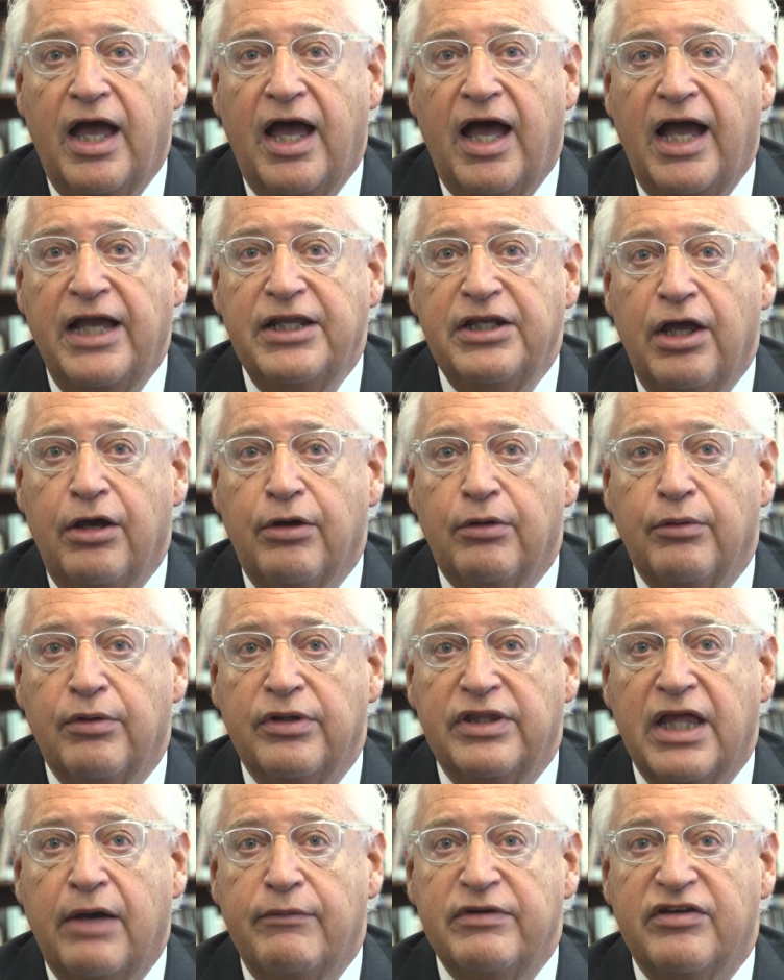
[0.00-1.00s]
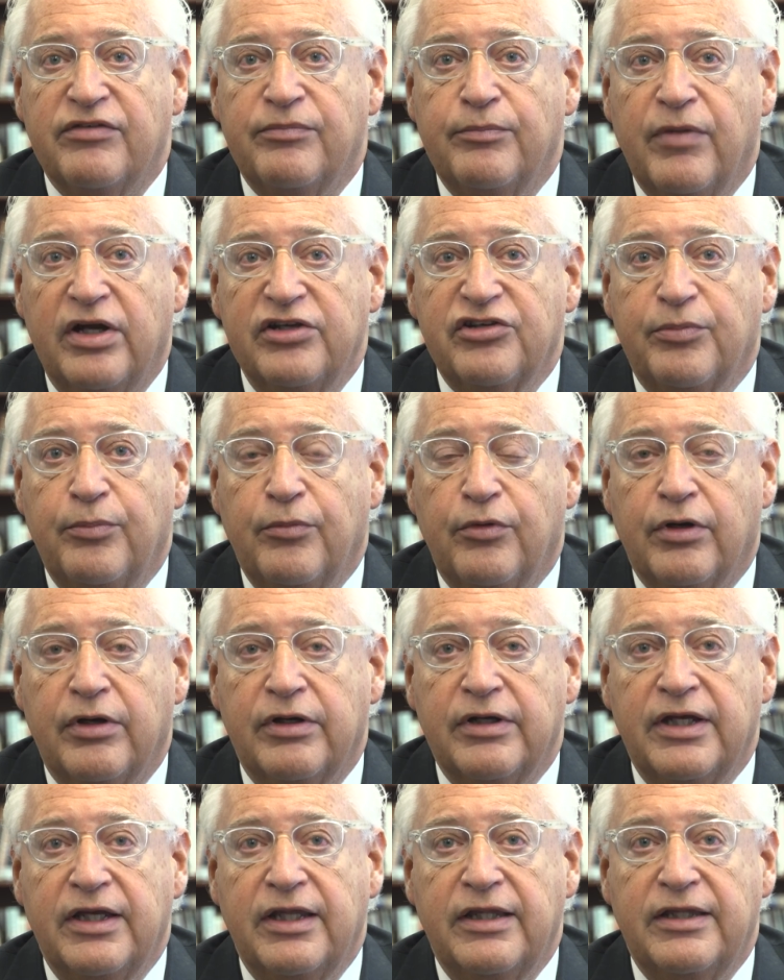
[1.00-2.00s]
I know that we have much
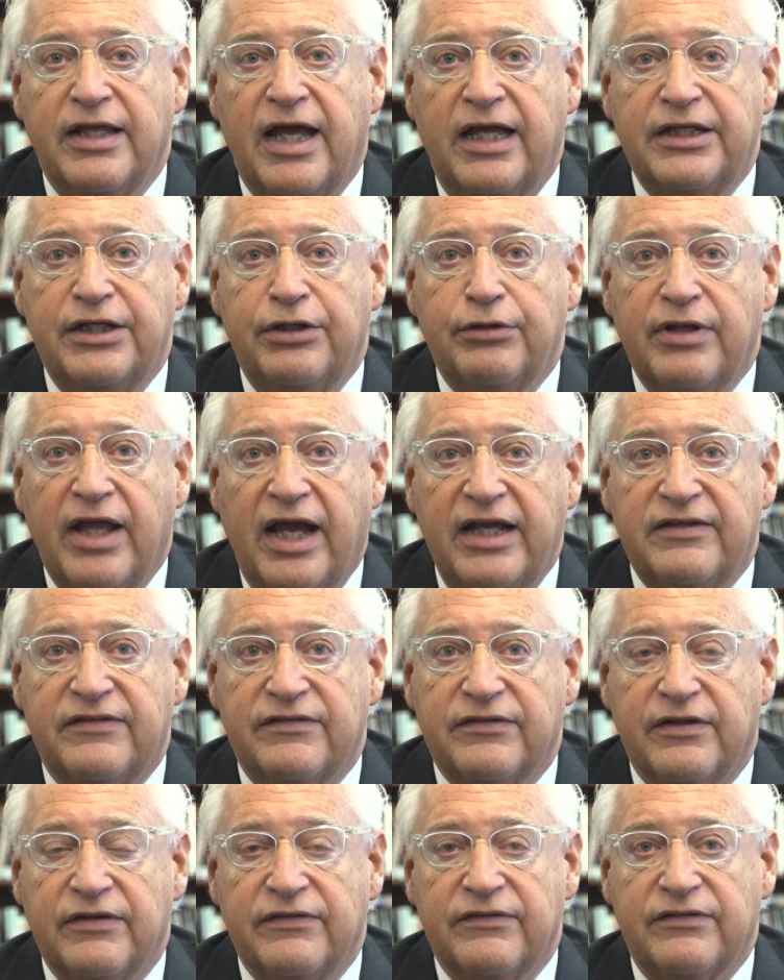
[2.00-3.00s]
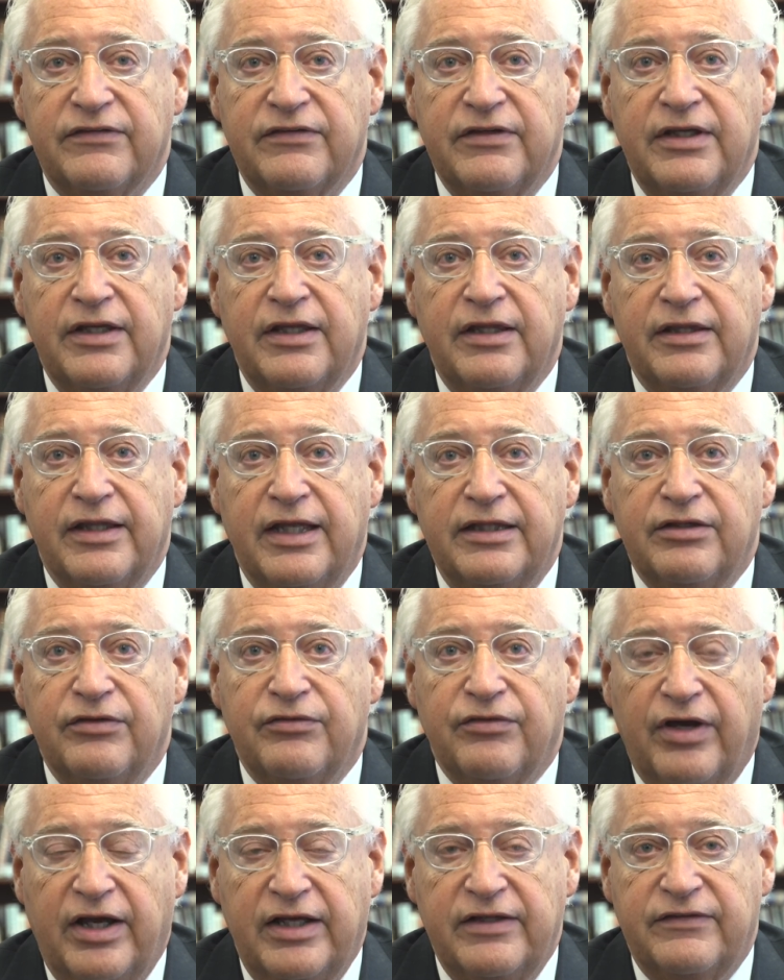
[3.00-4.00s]
more that unites us than
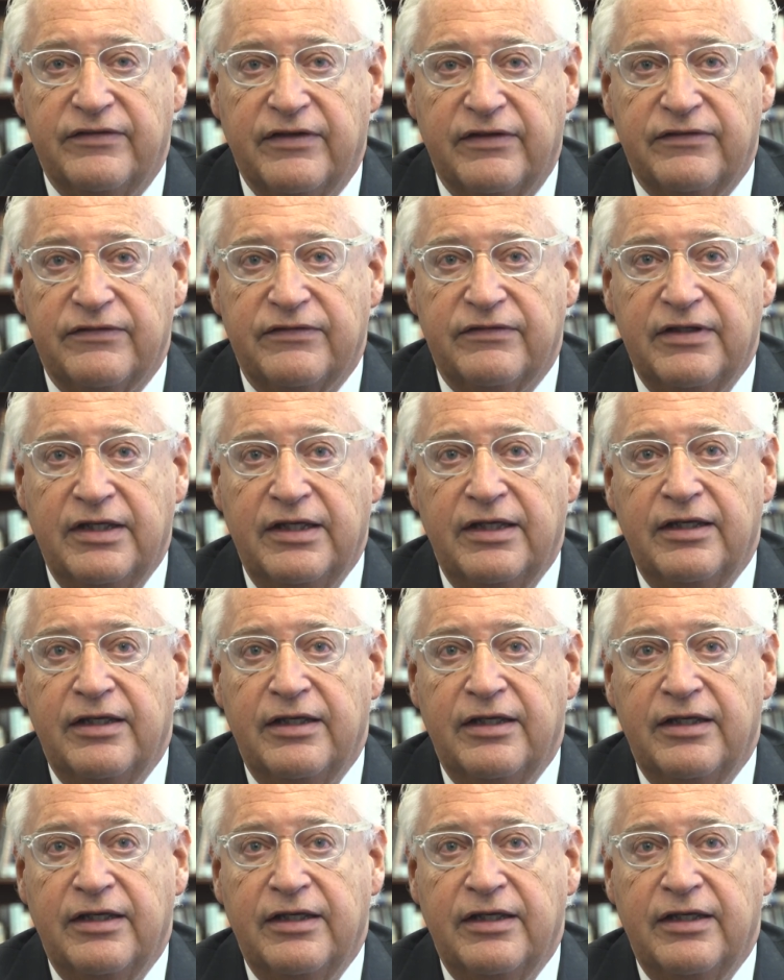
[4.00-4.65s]
divides us.